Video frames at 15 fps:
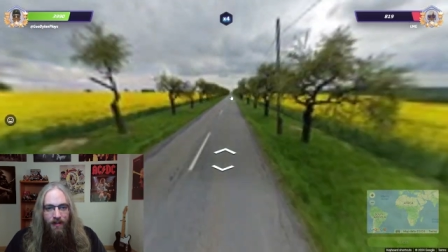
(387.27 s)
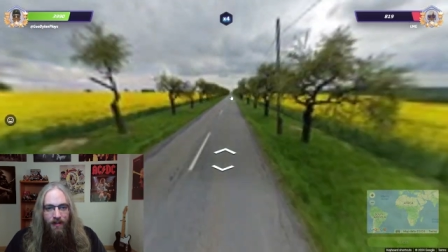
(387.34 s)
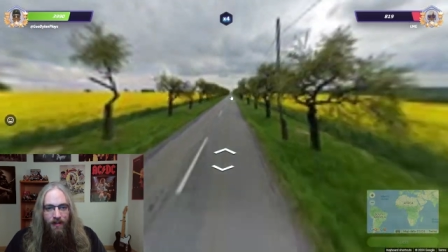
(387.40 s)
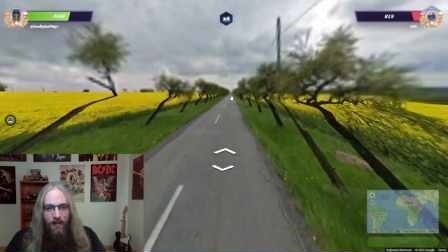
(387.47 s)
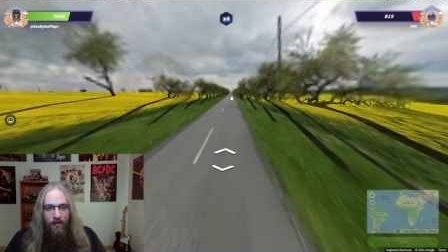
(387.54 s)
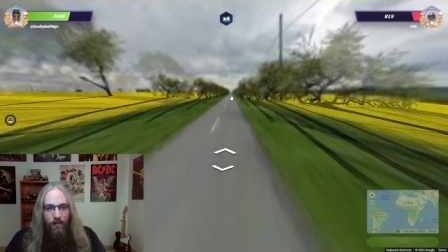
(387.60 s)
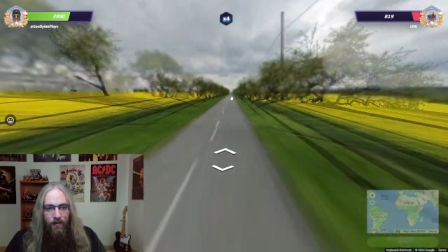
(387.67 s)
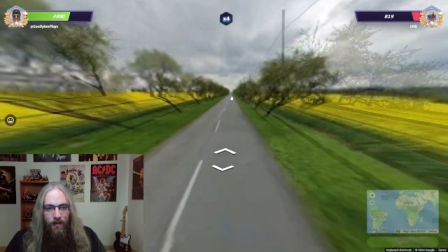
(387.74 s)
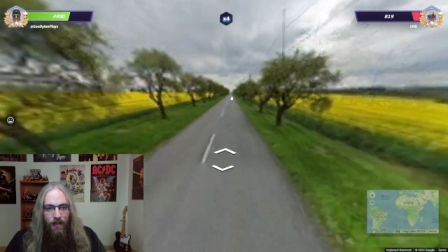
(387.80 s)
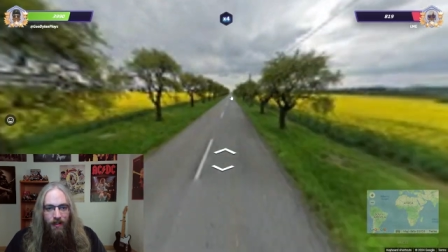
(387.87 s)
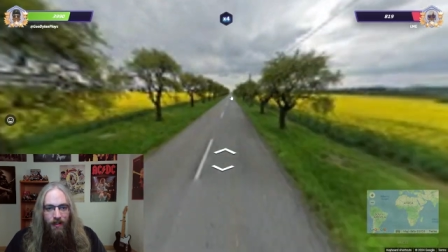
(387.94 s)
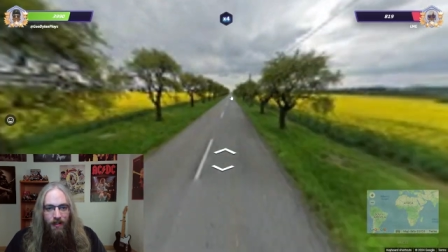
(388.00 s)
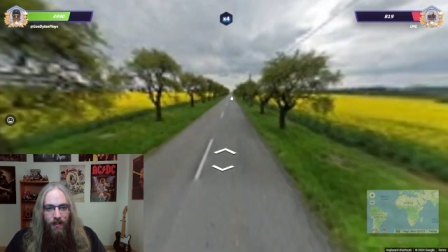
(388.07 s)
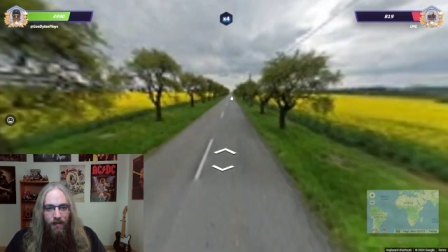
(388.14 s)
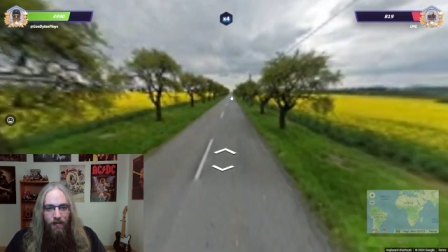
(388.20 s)
I
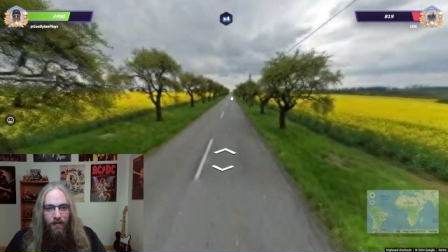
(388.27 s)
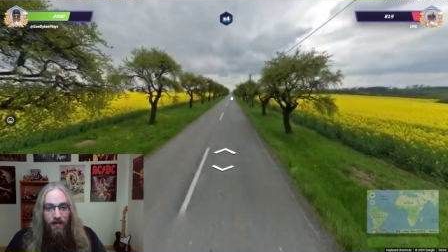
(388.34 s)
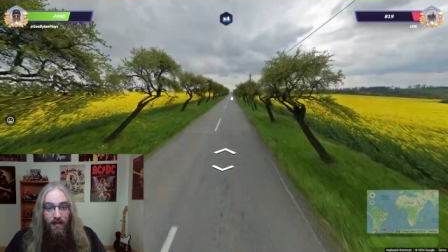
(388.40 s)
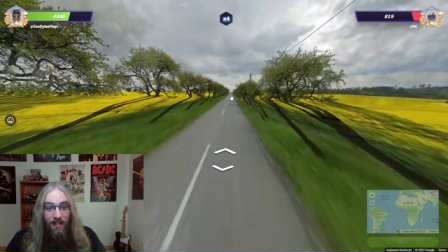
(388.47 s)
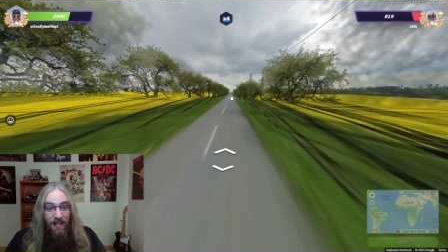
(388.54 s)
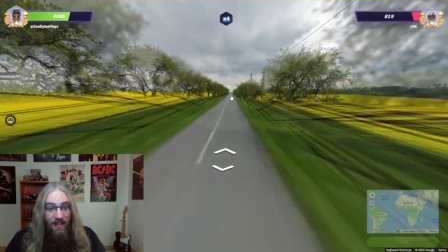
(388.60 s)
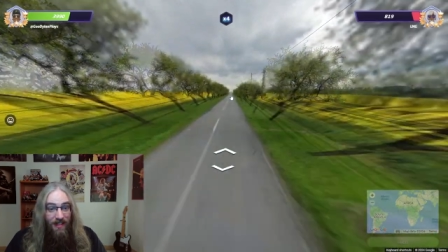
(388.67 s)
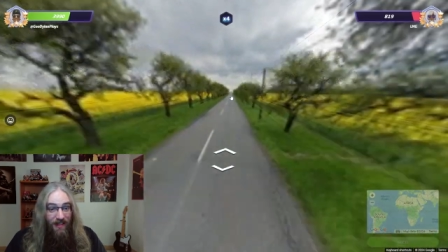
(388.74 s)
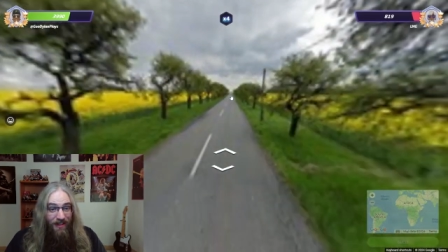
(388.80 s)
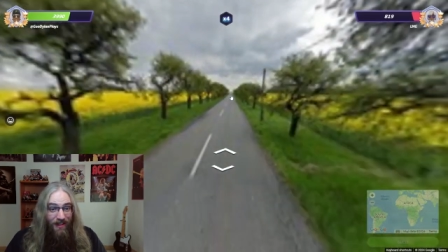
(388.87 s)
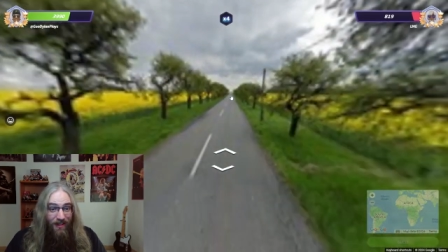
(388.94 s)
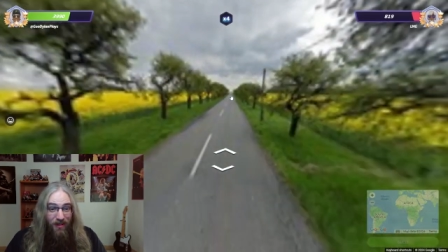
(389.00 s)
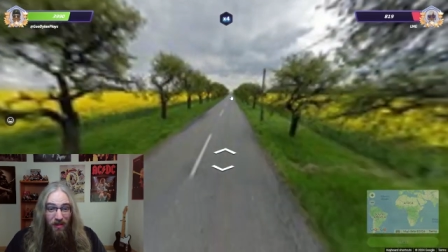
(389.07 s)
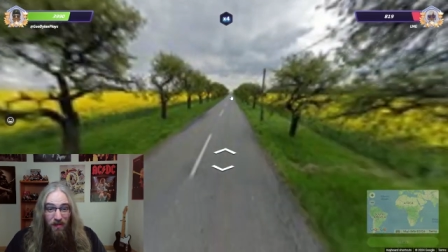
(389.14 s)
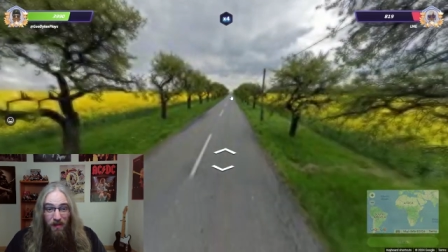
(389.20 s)
really am thinking
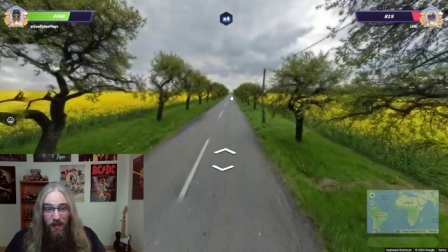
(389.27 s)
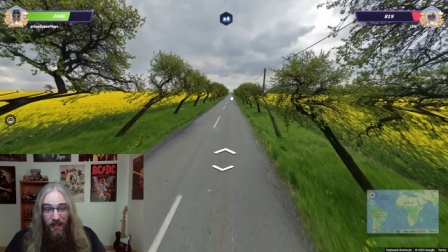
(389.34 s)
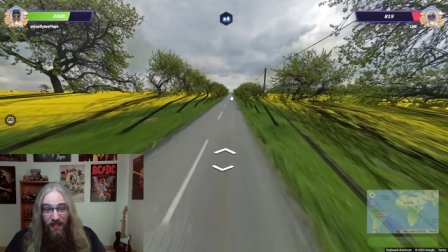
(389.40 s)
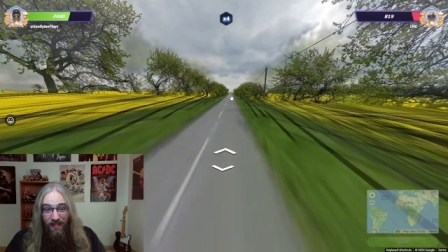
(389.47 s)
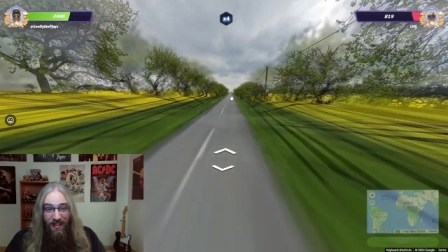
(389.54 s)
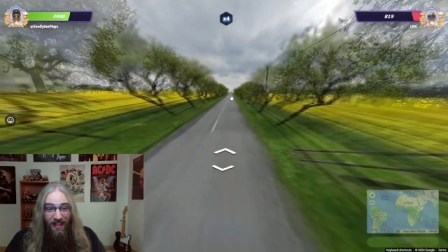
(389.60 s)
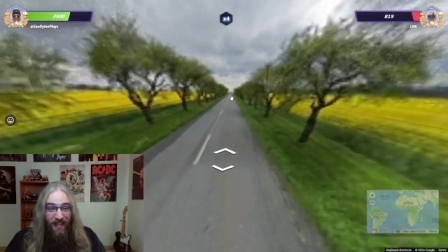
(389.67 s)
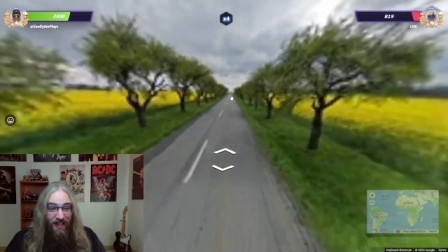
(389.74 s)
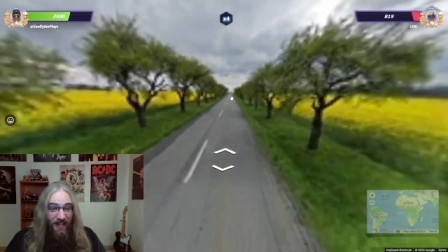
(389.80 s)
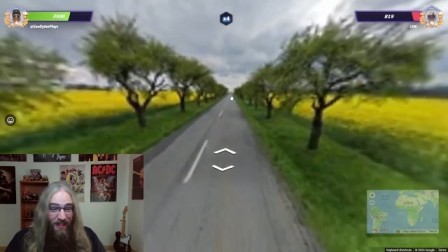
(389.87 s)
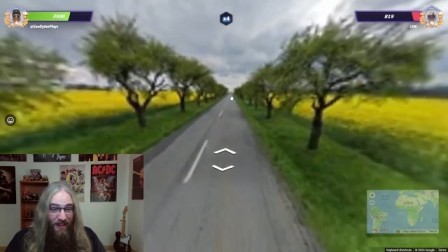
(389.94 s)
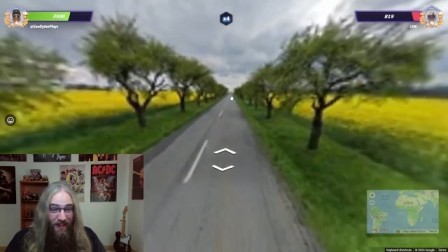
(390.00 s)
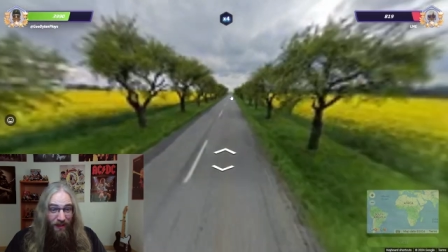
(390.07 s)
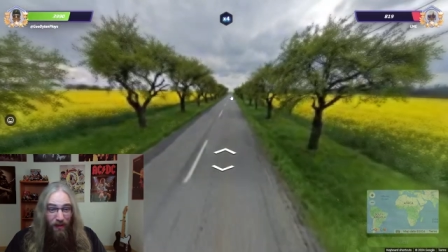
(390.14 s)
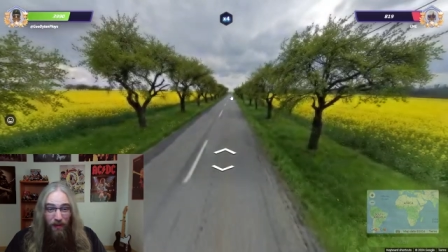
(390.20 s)
it could be like
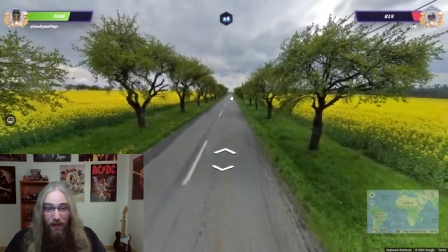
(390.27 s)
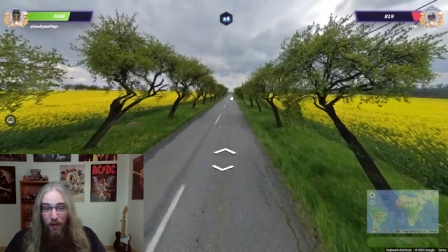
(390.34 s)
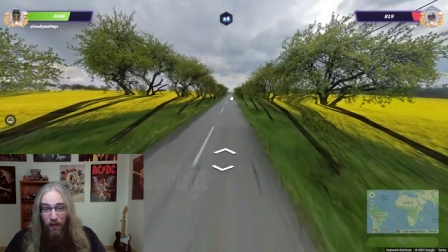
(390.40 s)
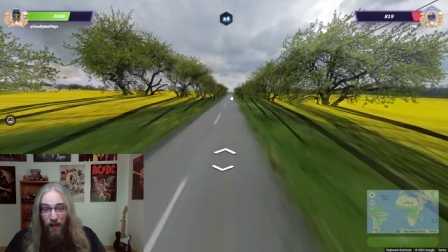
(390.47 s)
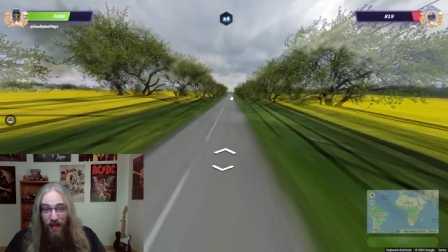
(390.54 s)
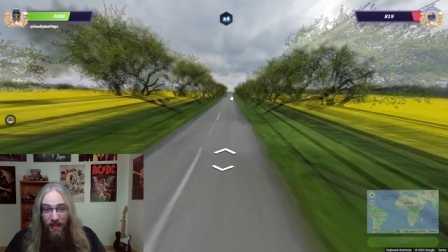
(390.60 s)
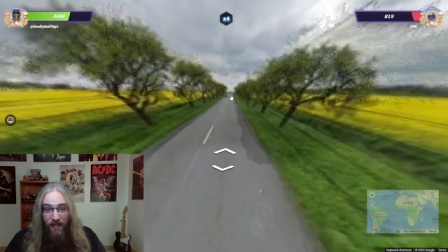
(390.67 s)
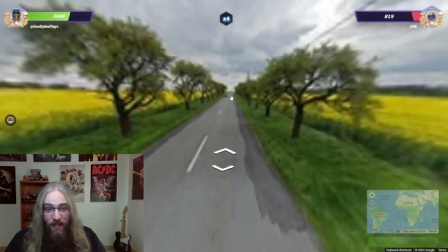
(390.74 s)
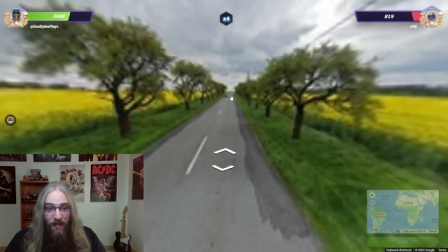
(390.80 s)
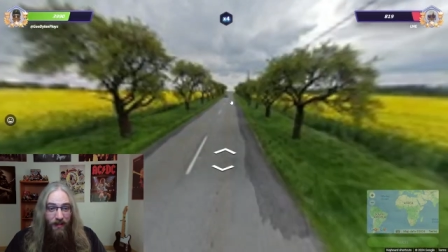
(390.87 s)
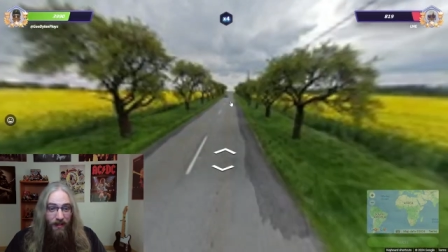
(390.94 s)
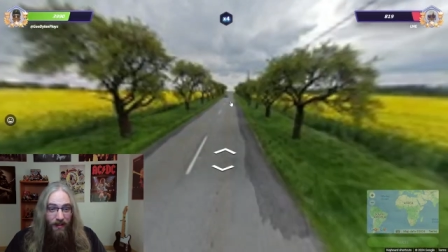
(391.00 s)
Lithuania,